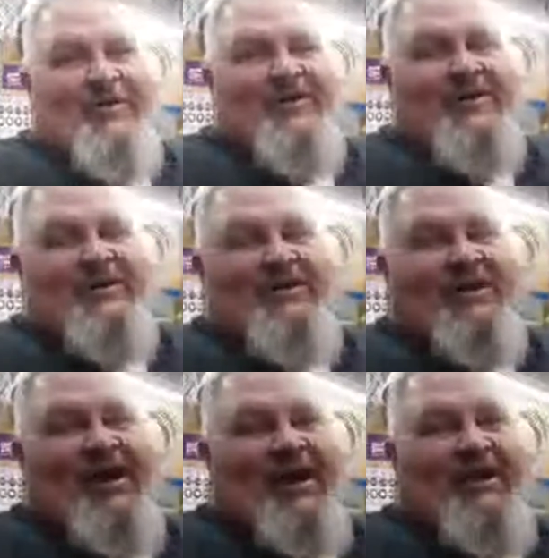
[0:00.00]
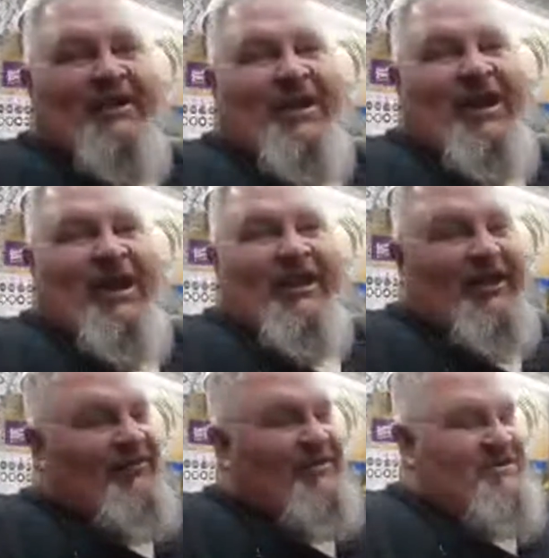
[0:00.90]
I love this
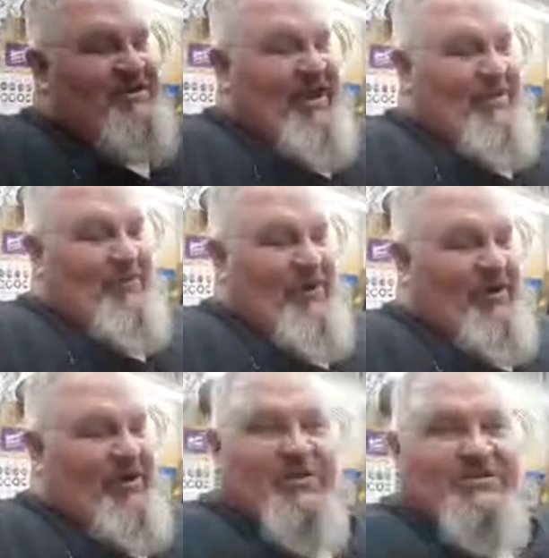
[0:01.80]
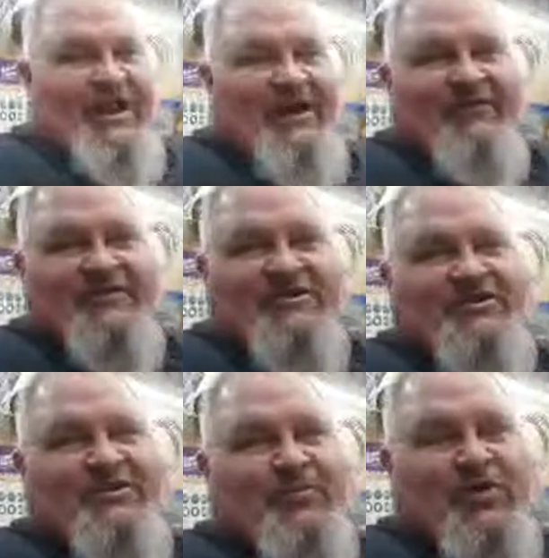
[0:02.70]
campground. I always have. It's just a
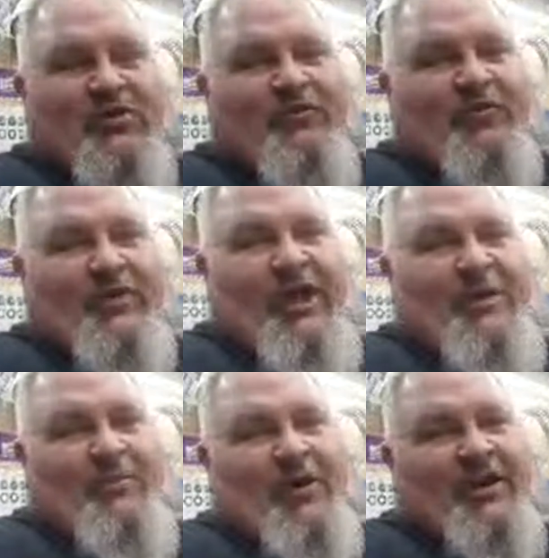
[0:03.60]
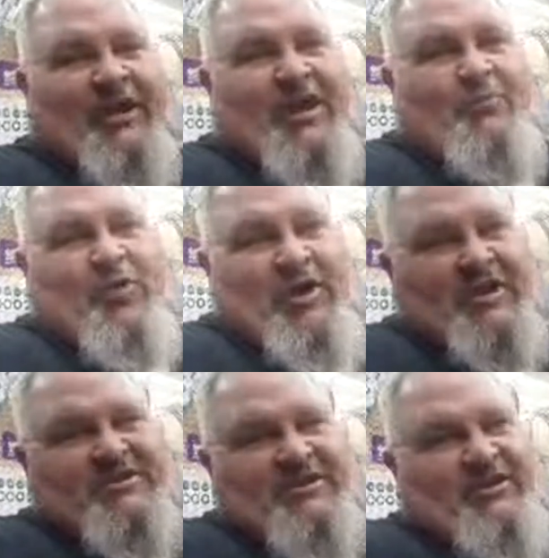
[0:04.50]
beautiful campground. They got a peninsula
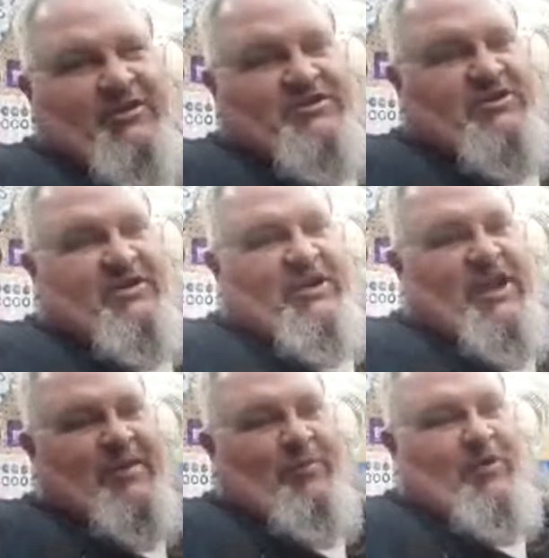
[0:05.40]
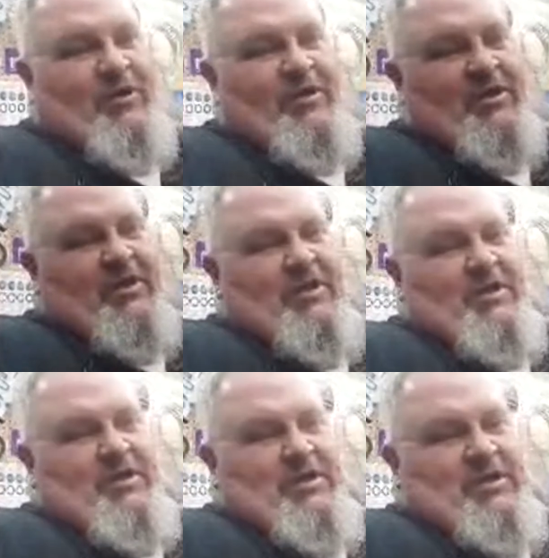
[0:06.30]
that you can camp on.
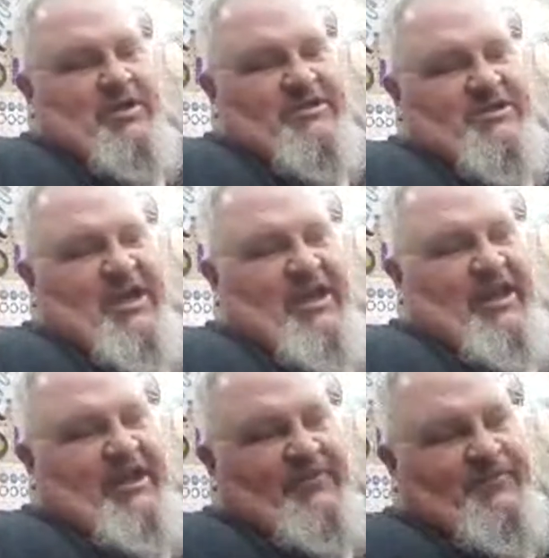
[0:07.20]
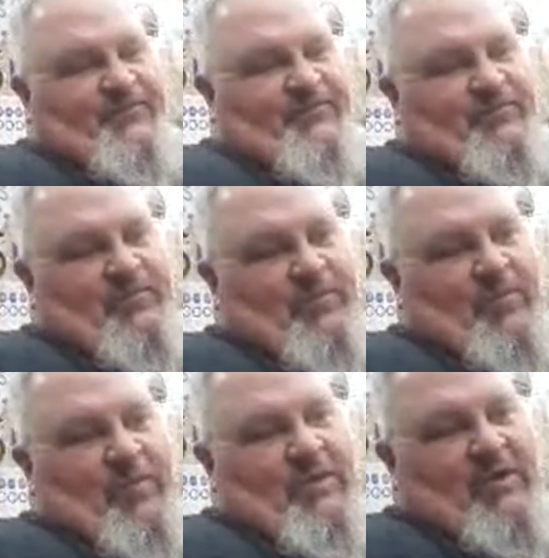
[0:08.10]
It's got it
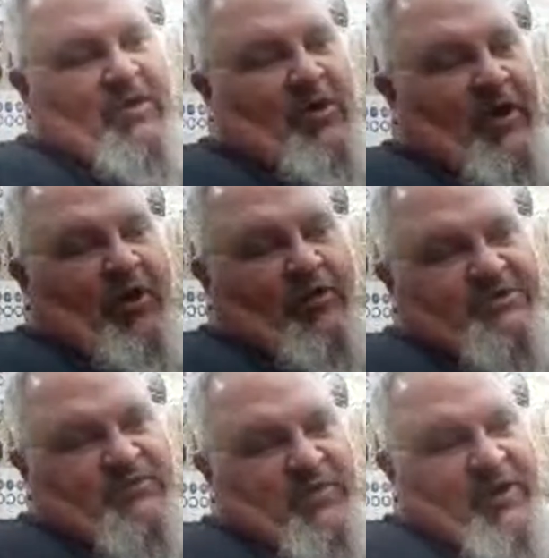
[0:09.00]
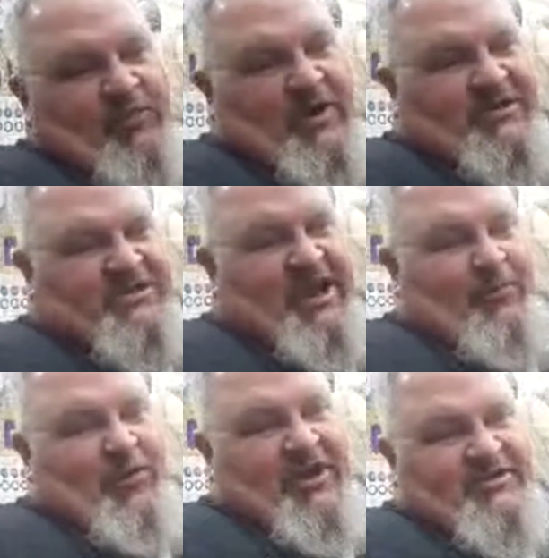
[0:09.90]
runs down a
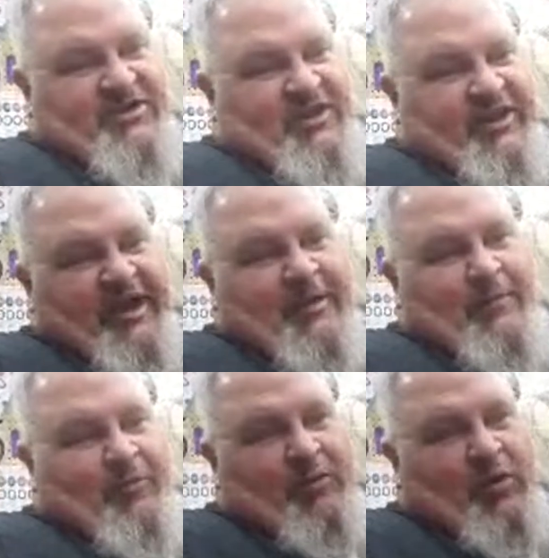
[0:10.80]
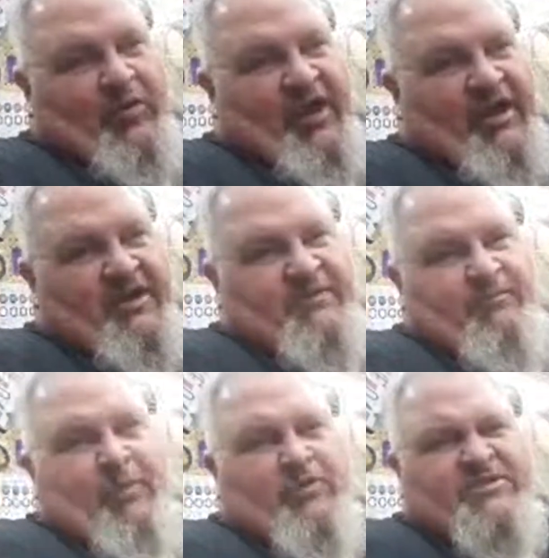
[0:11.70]
peninsula. They got them on
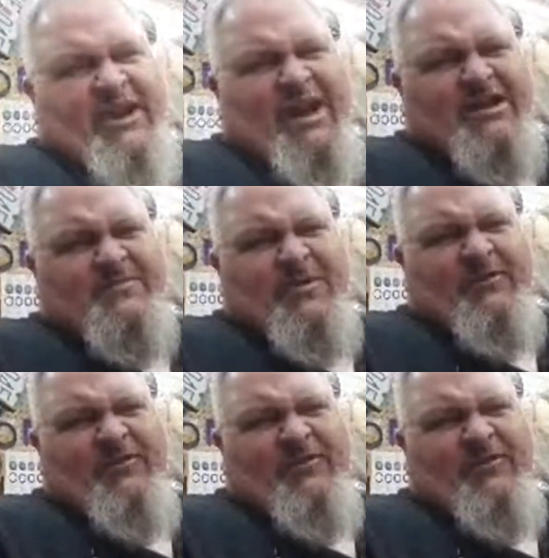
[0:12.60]
both sides. But if you